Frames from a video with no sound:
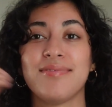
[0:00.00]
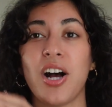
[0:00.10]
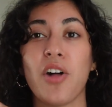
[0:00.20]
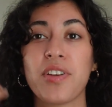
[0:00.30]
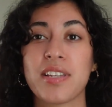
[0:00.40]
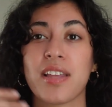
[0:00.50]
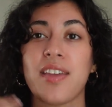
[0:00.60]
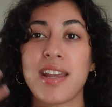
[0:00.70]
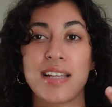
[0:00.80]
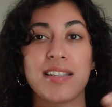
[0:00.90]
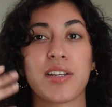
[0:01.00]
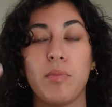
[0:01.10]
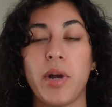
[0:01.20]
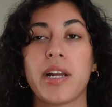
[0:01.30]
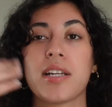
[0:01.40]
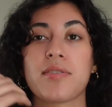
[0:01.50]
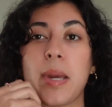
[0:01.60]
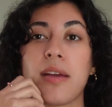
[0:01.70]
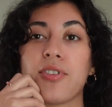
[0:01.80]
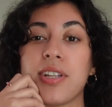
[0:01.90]
all these like things. That's like your body's
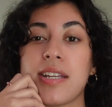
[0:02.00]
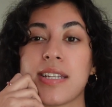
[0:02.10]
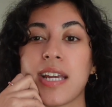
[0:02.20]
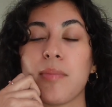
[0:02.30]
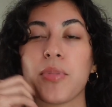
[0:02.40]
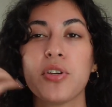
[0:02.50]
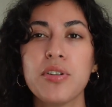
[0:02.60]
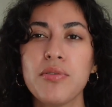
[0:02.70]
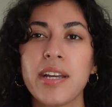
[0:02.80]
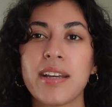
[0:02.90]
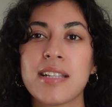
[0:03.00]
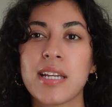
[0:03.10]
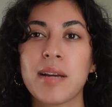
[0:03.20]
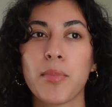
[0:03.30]
way of releasing it. But you do like, it's